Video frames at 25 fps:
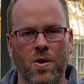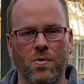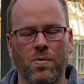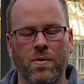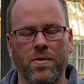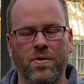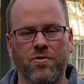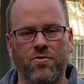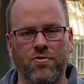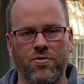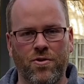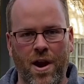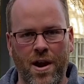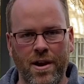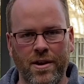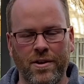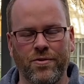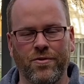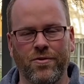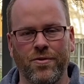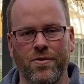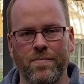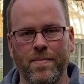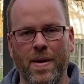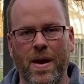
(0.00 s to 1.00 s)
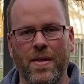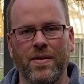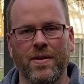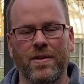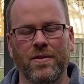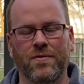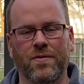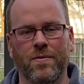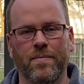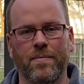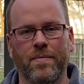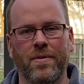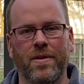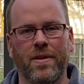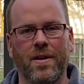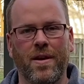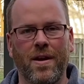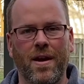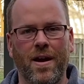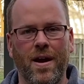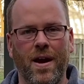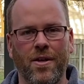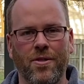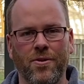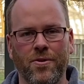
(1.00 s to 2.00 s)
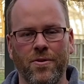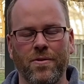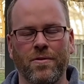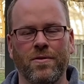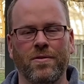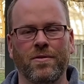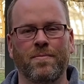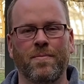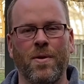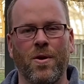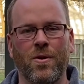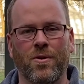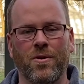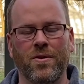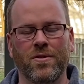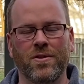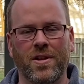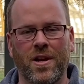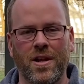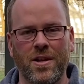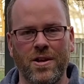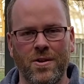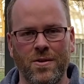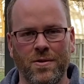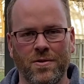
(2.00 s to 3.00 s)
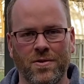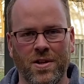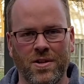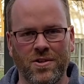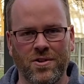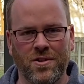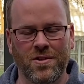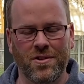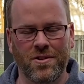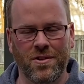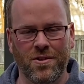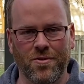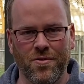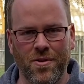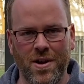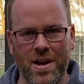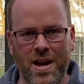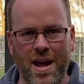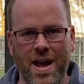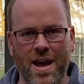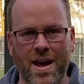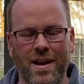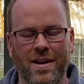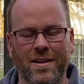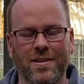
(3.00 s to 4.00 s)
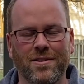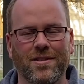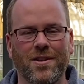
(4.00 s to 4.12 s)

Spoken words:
with tried and true methods from other smokers that I use, such as the Green Egg.